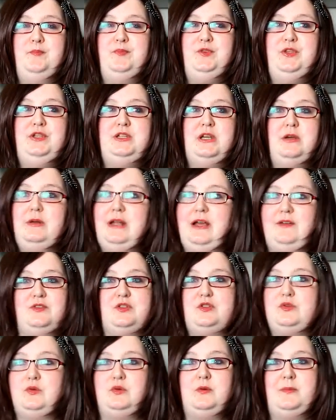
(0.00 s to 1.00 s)
You don't have to
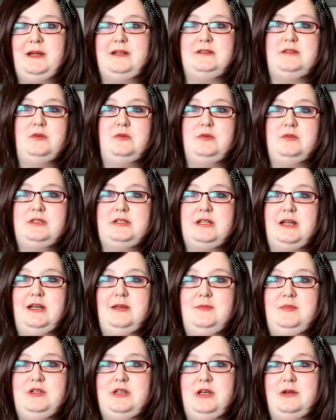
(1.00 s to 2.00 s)
talk about it all the
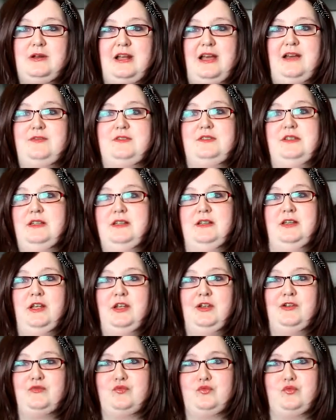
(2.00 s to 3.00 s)
time, you don't have to
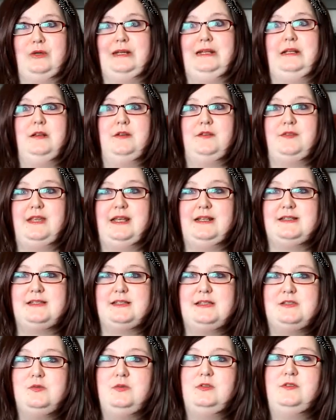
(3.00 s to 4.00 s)
reel off the
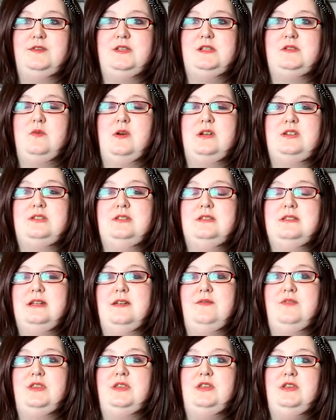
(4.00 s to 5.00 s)
answers to all of these questions and
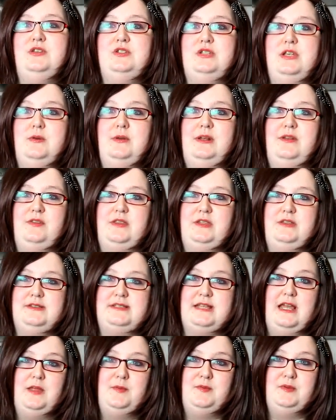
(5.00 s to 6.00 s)
everything you do and everything you
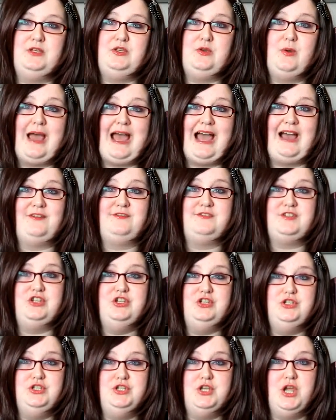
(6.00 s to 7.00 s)
say, but you have to
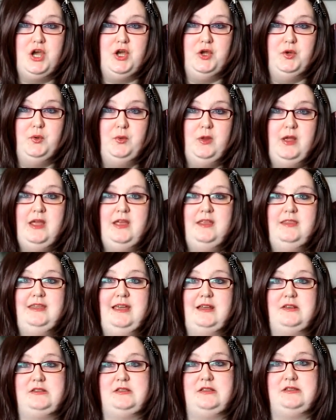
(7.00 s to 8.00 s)
know the
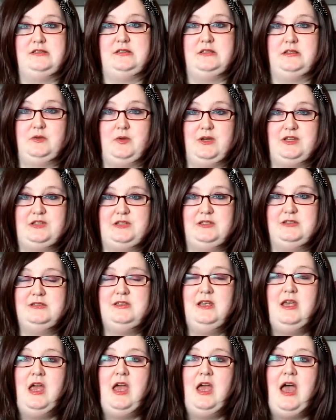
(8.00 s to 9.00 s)
answers to the questions.
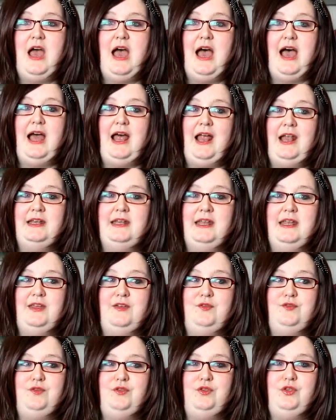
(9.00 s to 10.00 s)
And
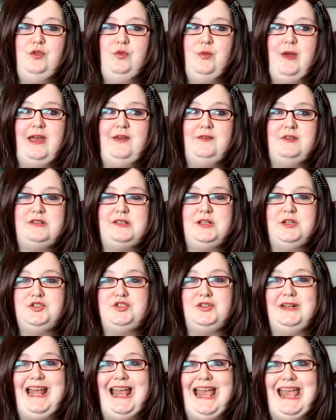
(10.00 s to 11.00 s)
if you ever touch
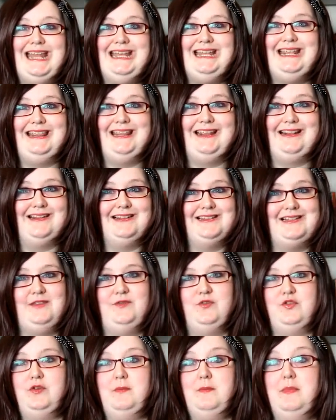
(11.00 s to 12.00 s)
on anything that's
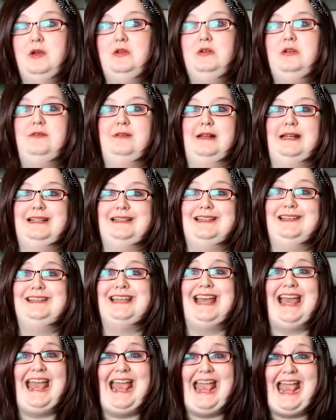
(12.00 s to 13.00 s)
even remotely related
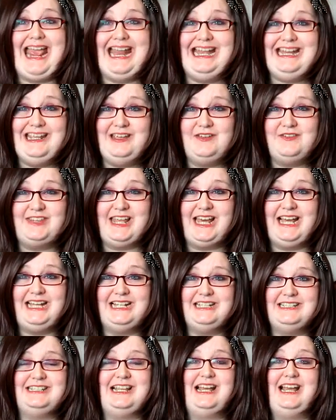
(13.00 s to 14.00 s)
to any of
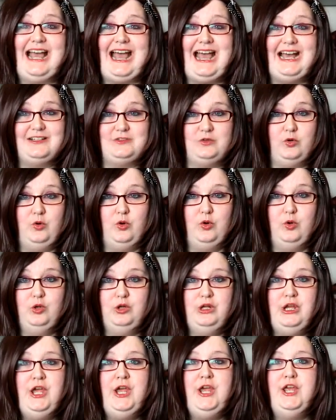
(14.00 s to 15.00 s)
that at
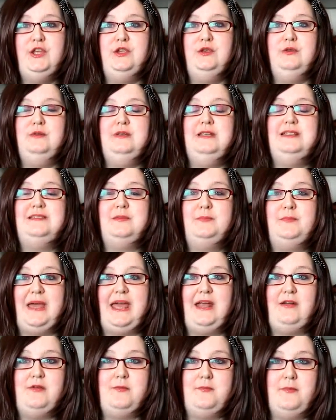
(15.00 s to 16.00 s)
all, you need to
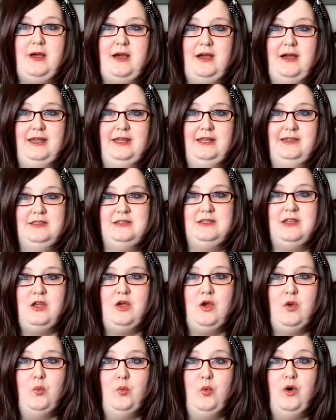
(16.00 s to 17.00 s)
bear in mind
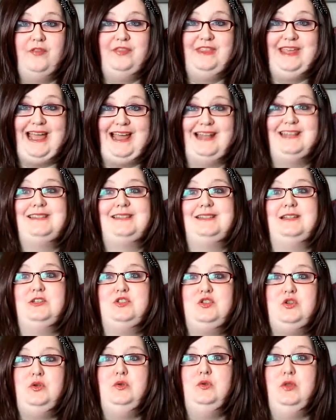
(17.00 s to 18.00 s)
what the answer
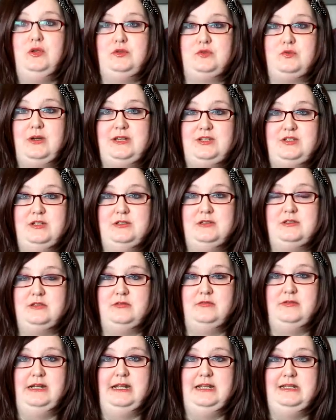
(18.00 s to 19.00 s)
to those questions
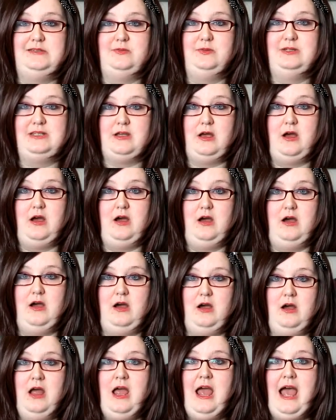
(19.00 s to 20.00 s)
that relate to it
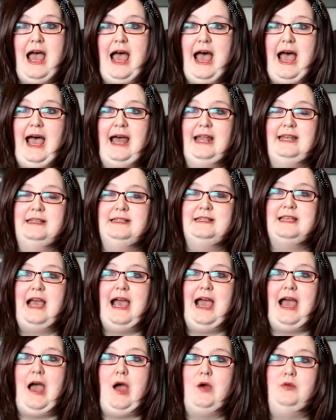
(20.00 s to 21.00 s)
are and
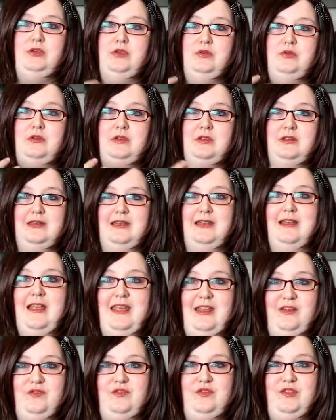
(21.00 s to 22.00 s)
how you can
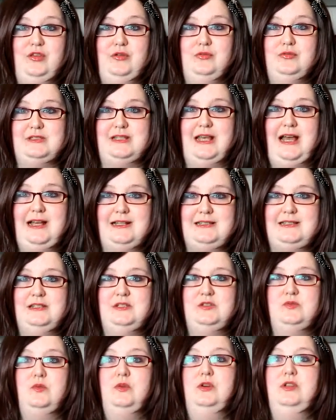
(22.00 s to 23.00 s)
infuse that
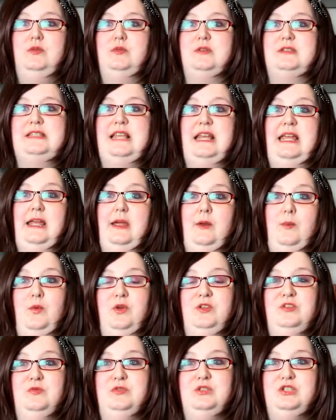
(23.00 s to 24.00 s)
into what you are saying and
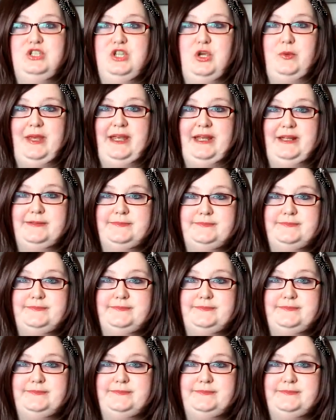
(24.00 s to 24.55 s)
what you are doing.